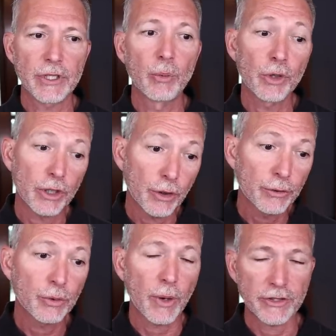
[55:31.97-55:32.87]
And we're going to go
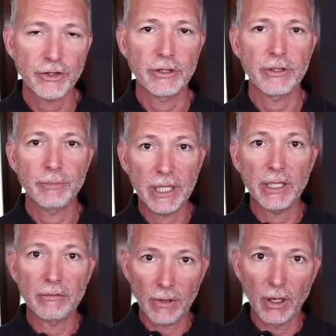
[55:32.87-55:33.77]
through question,
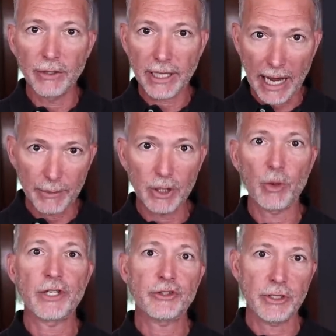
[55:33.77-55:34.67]
meaning the common
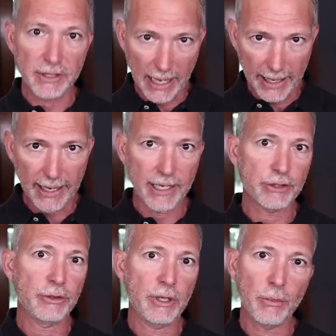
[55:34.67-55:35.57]
questions, how to
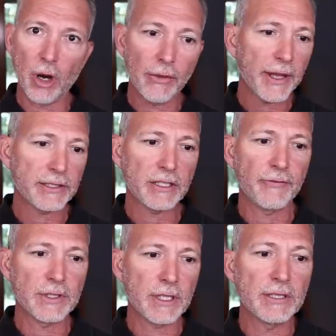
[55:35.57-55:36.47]
answer them. All that
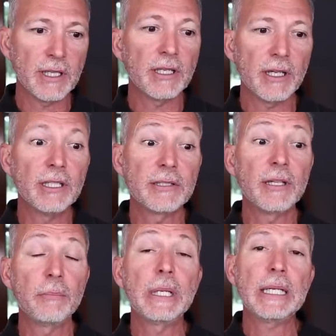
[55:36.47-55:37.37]
stuff is is in is in
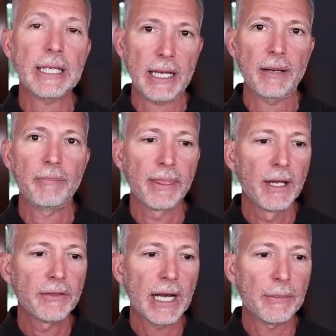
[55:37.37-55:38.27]
the mini camp
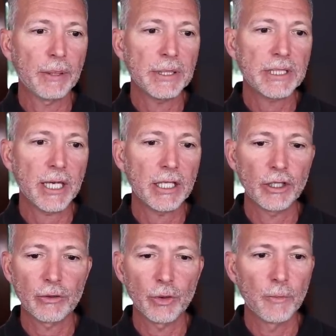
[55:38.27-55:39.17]
that I'm going to be taking you
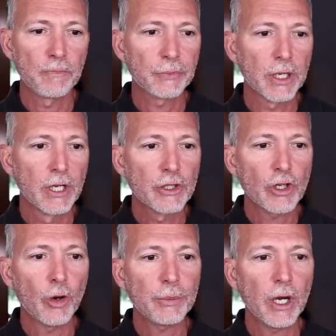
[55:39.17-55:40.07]
through. So
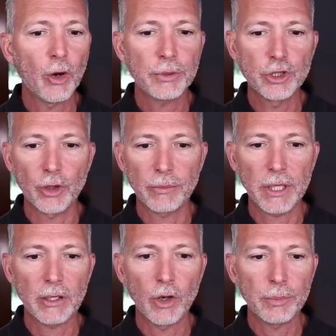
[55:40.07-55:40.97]
I hope you hope you join
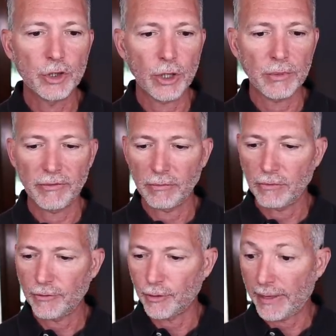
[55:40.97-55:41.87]
me hope you join me
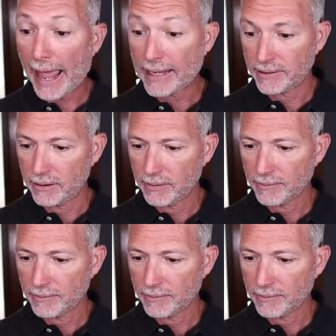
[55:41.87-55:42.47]
for that.